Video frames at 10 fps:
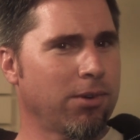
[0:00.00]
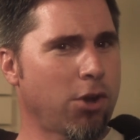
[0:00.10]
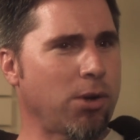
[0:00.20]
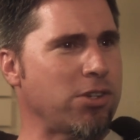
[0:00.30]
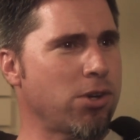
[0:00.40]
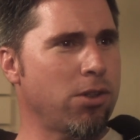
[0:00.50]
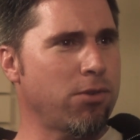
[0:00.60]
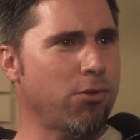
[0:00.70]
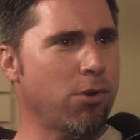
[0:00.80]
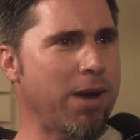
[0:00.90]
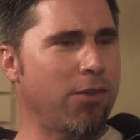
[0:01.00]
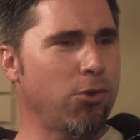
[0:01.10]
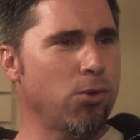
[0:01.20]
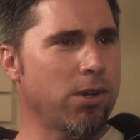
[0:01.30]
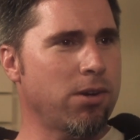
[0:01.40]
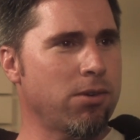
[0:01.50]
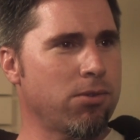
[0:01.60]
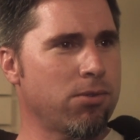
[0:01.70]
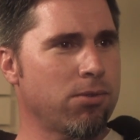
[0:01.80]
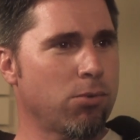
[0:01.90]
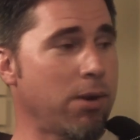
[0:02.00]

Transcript: known each other for about 2 years. We